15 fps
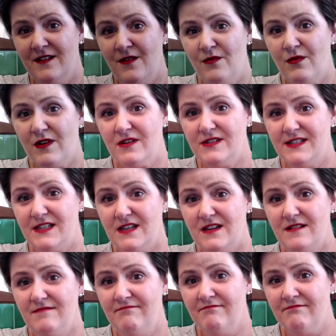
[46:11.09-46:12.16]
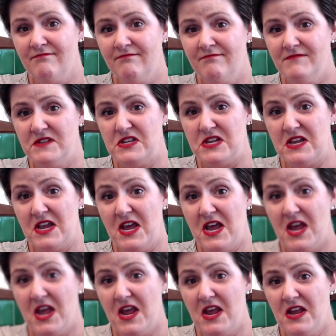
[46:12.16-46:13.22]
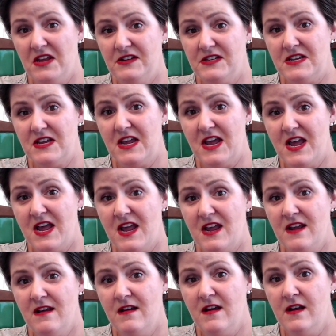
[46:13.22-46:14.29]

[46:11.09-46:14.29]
worsted, DK,